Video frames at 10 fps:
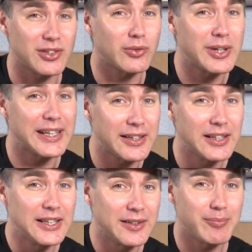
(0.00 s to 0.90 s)
It'll really
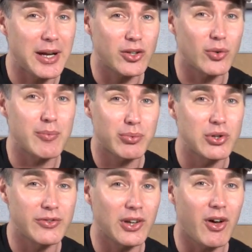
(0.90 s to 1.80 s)
make you
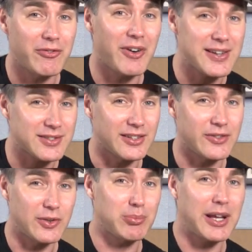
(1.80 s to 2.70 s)
improve a lot faster than
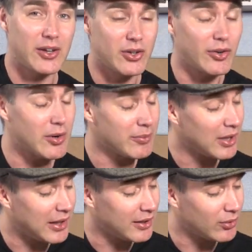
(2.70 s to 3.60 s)
if you play on your own
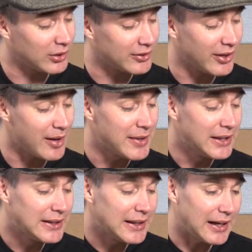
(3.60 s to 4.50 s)
all the time.
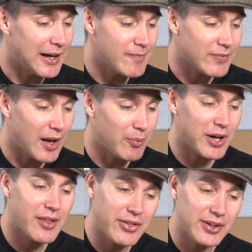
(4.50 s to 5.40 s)
And
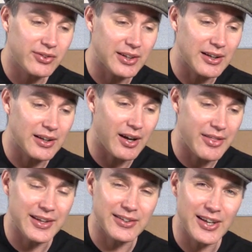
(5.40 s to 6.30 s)
one of the things that I
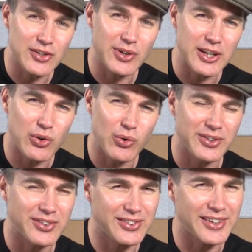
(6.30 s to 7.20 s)
think sounds really cool,
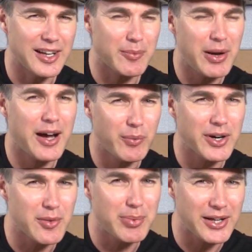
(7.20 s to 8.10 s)
because there's a part,
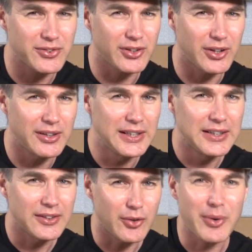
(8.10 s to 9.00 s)
one of the parts on the
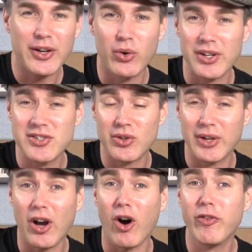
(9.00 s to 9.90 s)
record is
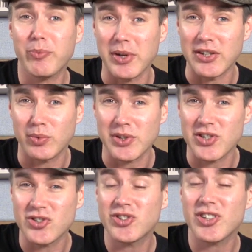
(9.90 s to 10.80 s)
doing offbeats, which
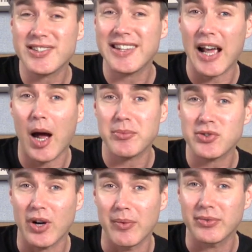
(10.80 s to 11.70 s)
is just the up
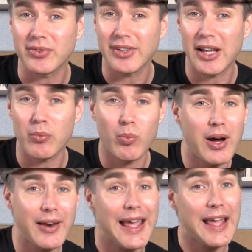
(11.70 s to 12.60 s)
strums, like
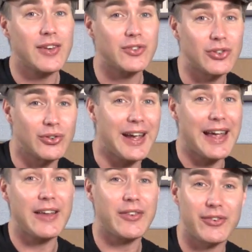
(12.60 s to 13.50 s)
one, and two,
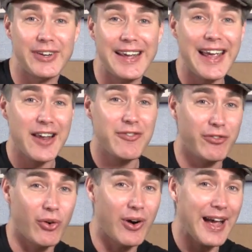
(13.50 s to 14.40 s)
and three, and
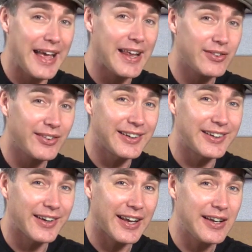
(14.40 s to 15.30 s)
four, and,
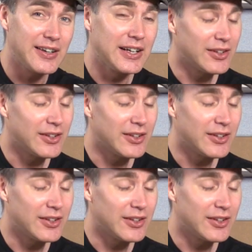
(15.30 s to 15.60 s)
okay?